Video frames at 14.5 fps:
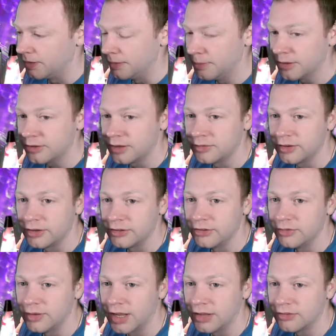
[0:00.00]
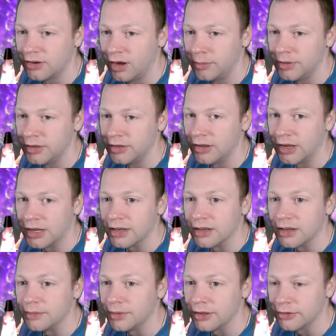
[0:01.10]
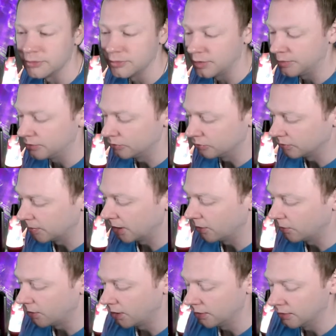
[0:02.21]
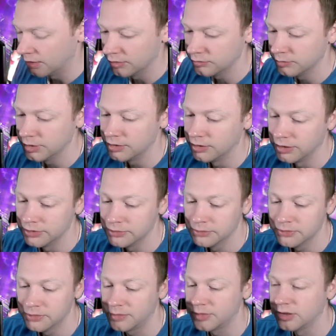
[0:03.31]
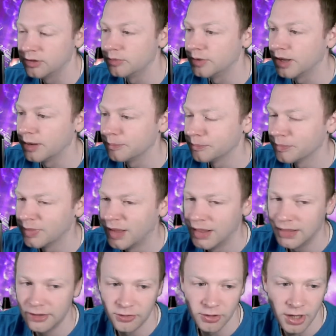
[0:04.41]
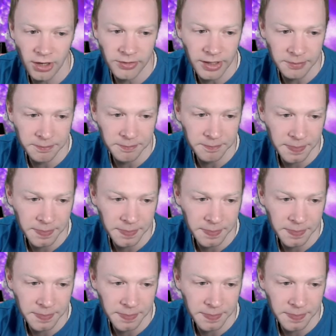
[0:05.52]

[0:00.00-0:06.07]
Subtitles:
It must have something to do with that time in the nightclub that we talked about last week, guys. Something to do with that. Let's not go there.